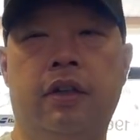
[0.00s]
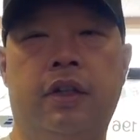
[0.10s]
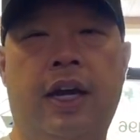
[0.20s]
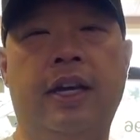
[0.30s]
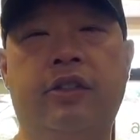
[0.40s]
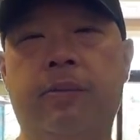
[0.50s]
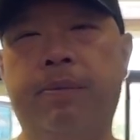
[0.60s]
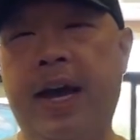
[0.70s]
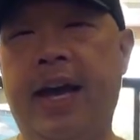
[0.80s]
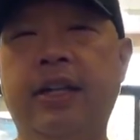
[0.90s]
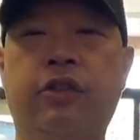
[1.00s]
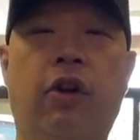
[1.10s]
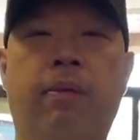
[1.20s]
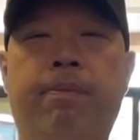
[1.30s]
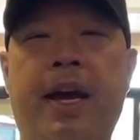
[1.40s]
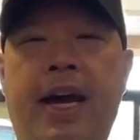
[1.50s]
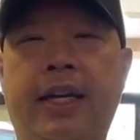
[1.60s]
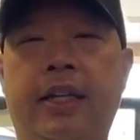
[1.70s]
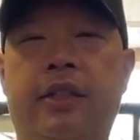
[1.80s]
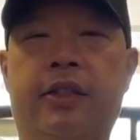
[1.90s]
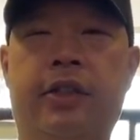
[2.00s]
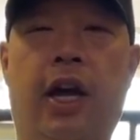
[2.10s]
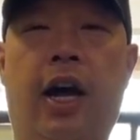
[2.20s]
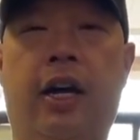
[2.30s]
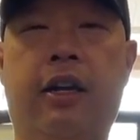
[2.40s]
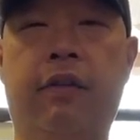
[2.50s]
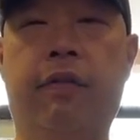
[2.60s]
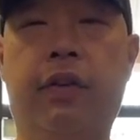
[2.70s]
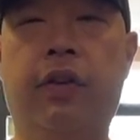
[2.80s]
Guys, the bags are back in stock. For